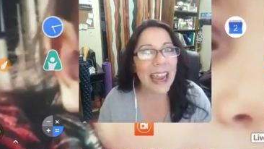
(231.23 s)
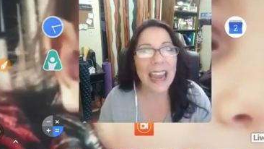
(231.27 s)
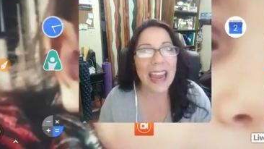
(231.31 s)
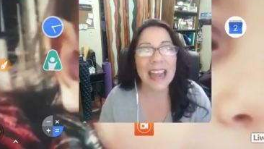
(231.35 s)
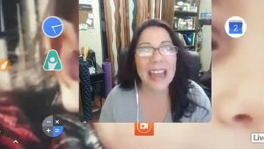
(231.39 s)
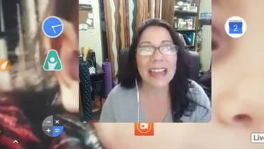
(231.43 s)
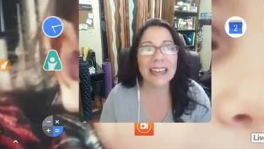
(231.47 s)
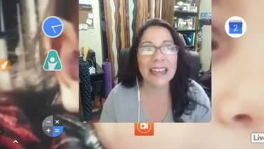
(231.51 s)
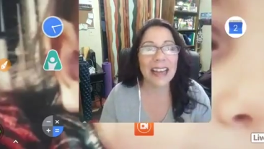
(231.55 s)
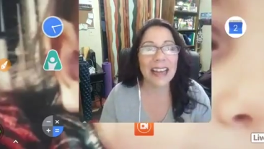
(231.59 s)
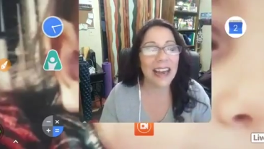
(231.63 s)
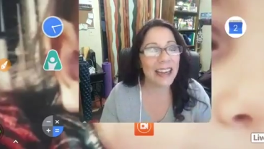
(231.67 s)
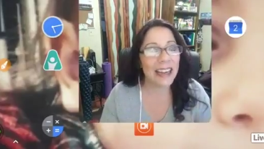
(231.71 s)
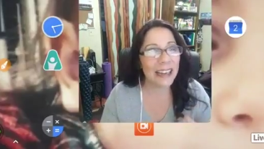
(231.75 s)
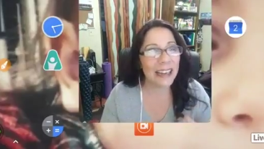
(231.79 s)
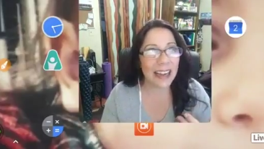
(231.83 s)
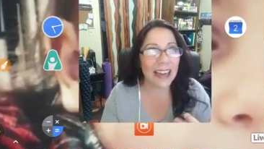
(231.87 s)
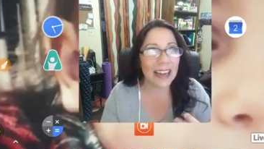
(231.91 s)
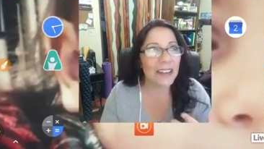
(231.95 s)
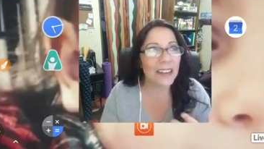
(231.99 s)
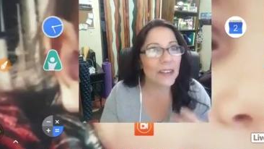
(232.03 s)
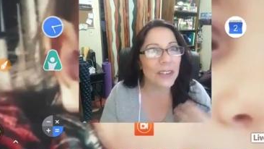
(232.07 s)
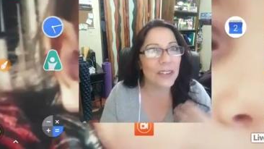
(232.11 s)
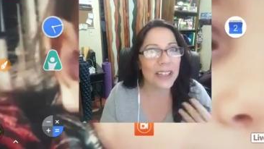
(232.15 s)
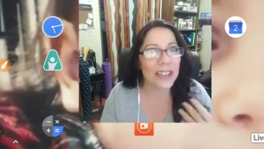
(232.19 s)
And
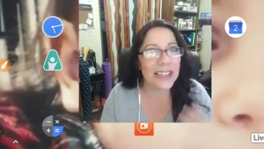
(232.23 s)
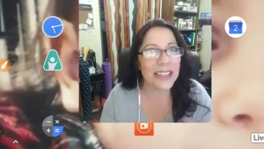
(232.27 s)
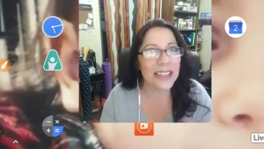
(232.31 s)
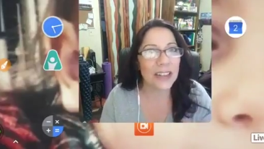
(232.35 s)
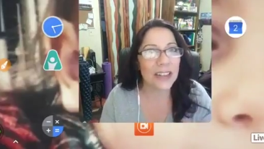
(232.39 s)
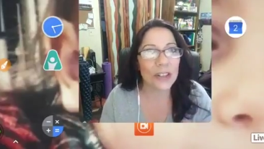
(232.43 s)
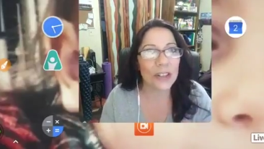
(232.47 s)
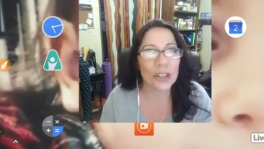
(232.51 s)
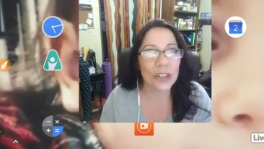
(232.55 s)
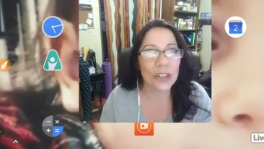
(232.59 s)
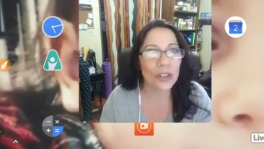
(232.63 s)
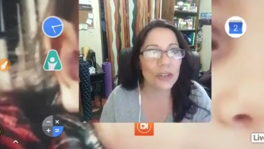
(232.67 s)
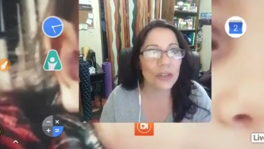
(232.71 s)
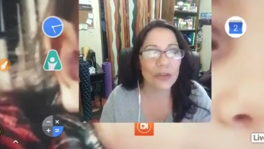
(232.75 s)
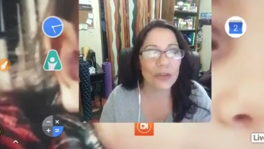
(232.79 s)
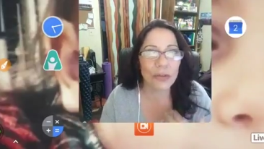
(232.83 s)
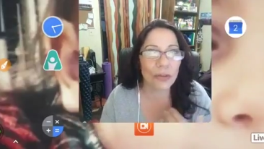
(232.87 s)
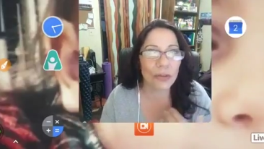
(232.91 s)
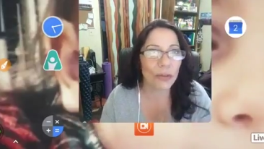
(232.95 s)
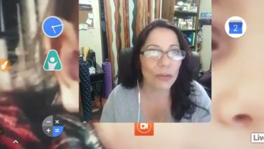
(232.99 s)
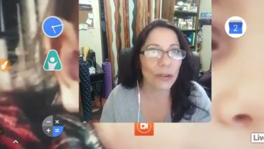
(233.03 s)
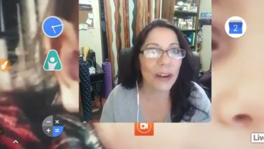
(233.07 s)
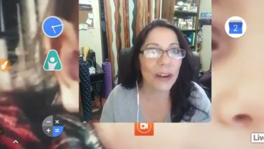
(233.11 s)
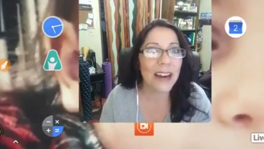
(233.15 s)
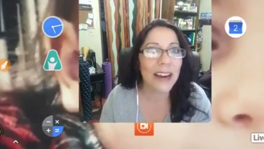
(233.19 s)
I know that sounds
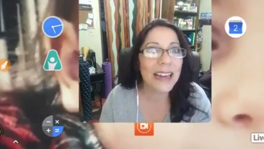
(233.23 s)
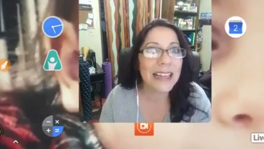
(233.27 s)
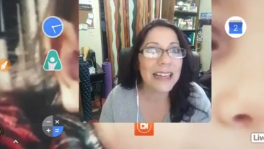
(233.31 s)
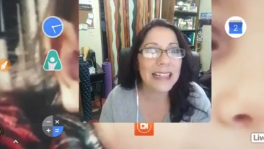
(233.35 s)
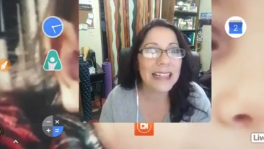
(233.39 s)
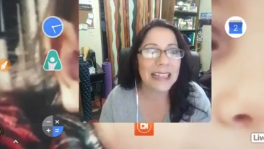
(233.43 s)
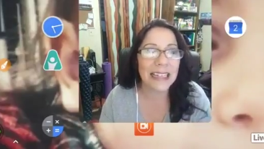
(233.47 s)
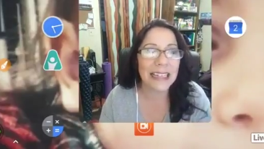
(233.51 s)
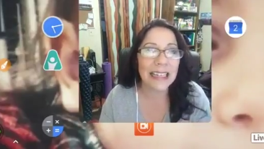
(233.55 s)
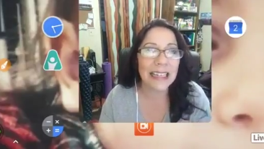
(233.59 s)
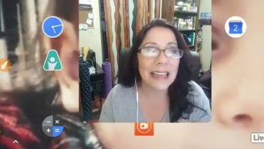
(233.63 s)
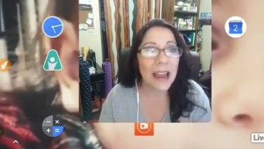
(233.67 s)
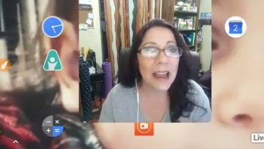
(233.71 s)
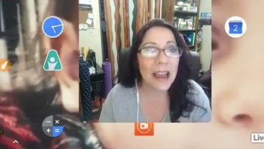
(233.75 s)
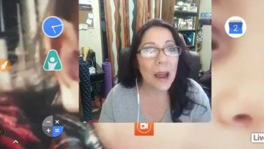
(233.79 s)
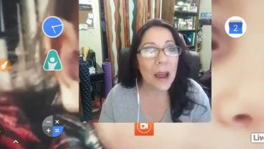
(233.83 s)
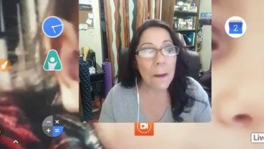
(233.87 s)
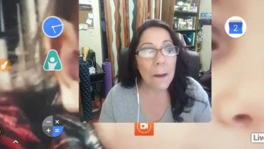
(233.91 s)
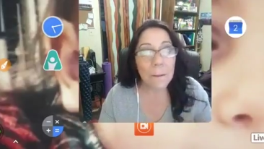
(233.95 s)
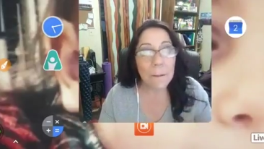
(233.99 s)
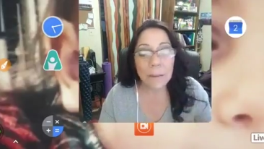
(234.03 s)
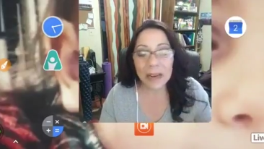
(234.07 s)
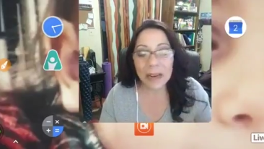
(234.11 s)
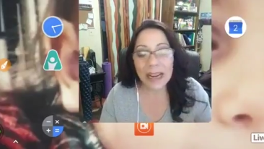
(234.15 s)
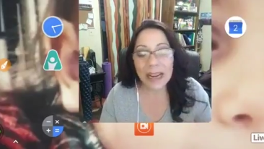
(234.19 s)
crazy,
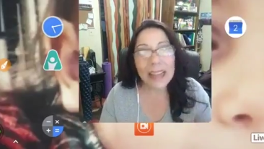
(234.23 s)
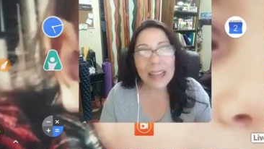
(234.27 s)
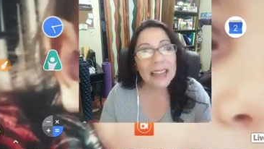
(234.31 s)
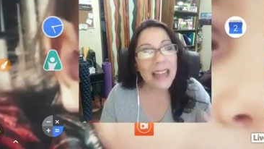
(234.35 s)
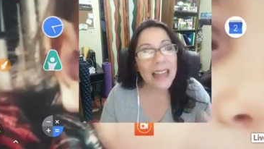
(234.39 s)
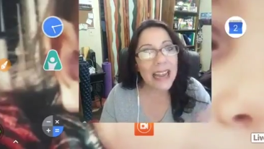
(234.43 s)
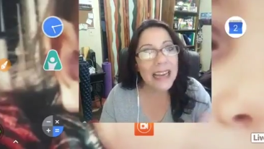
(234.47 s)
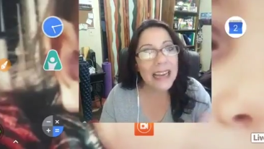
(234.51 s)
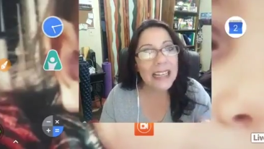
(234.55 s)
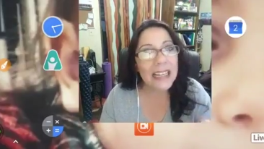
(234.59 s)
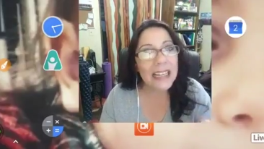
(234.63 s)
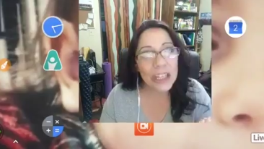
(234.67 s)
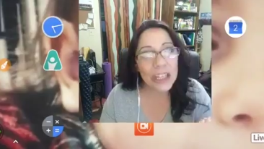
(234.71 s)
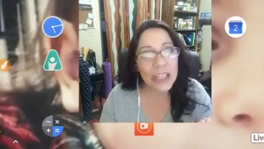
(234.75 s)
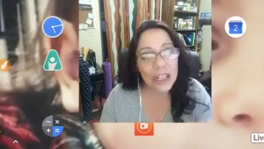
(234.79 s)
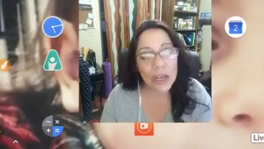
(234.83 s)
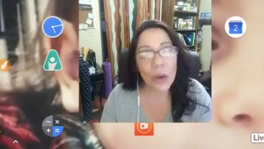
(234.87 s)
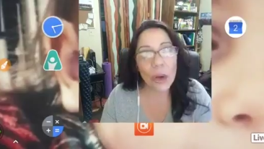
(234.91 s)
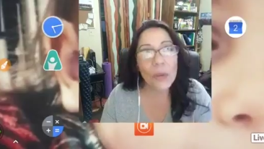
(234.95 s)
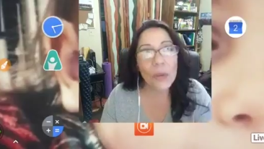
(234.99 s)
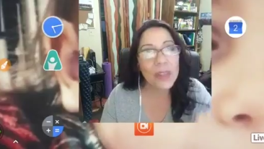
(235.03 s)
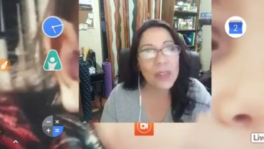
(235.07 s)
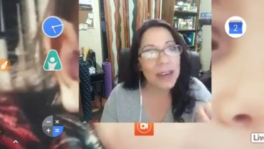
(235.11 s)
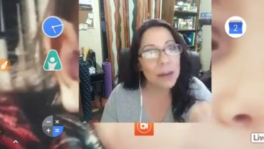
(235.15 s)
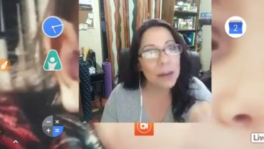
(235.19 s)
but I like to
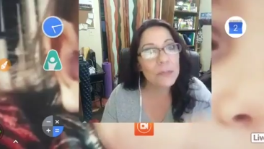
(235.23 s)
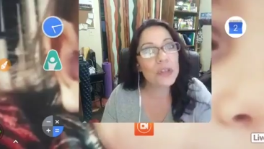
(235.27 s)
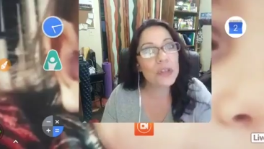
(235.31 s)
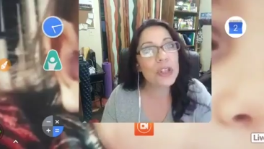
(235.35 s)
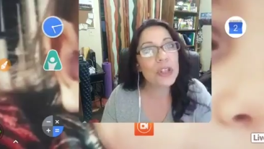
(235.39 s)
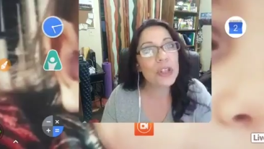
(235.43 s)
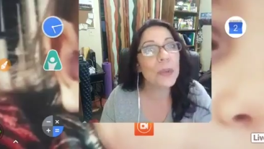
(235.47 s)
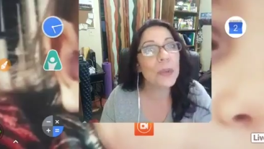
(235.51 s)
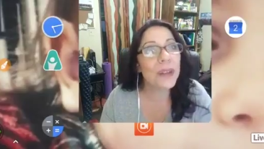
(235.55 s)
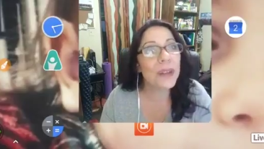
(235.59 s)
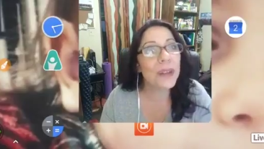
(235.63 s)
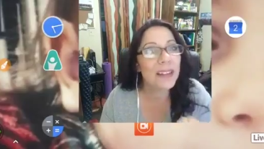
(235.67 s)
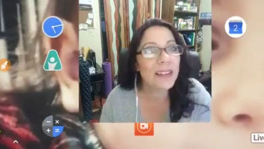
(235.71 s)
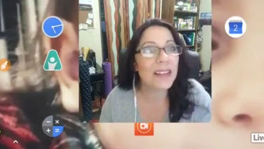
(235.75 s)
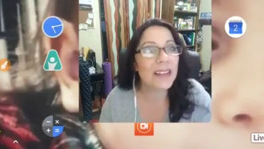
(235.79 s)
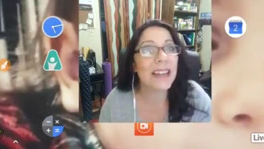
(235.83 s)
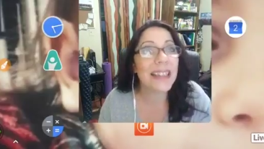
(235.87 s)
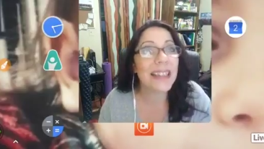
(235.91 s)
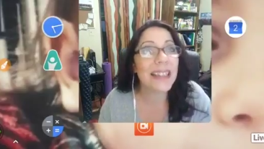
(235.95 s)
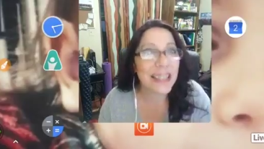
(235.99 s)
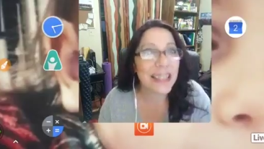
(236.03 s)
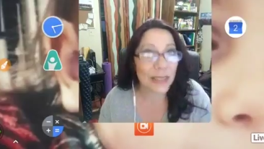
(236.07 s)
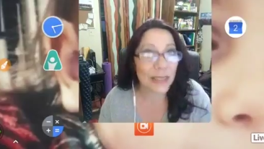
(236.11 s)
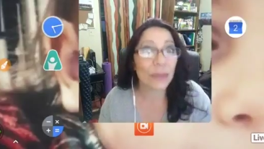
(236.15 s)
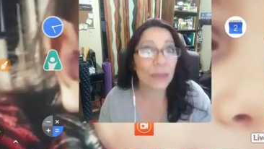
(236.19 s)
know that I'm doing
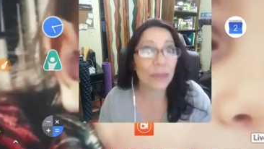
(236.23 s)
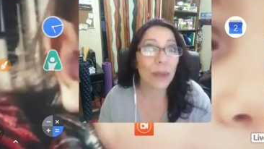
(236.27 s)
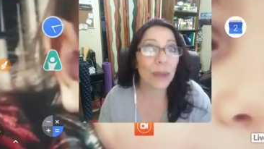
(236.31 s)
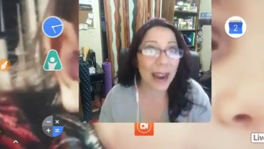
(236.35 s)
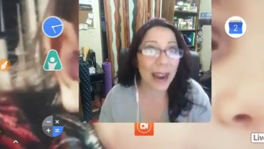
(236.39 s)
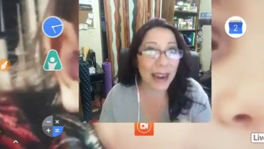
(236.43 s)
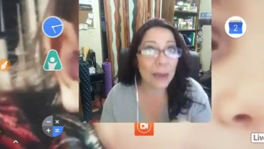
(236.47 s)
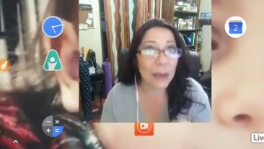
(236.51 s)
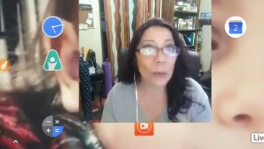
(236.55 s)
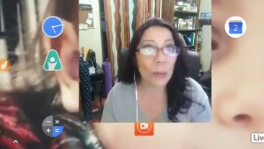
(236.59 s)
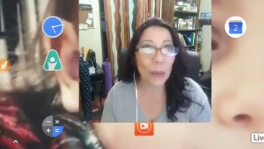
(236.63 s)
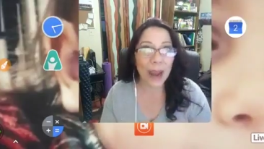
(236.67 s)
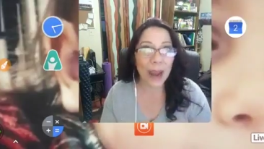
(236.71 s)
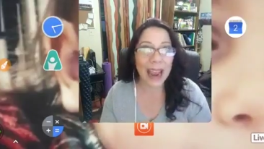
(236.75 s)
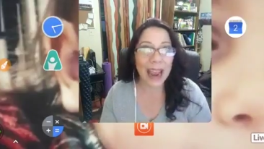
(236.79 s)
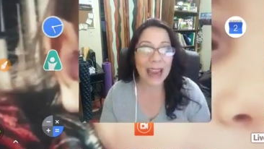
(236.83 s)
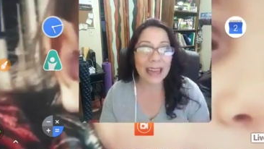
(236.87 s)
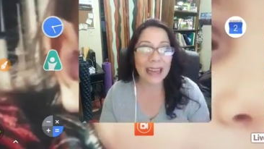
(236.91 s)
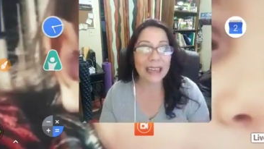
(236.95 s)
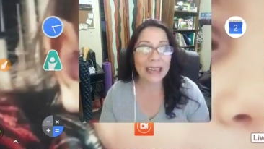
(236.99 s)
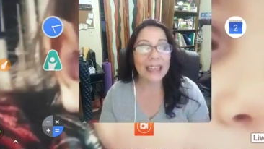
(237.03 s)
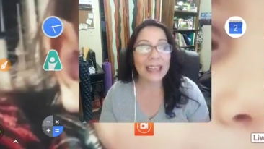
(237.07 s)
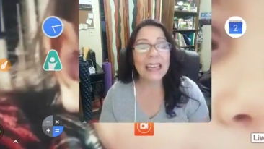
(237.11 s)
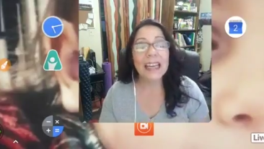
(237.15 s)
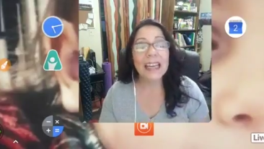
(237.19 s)
things the right
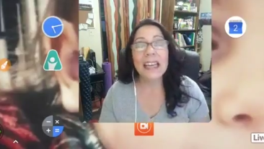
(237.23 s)
way.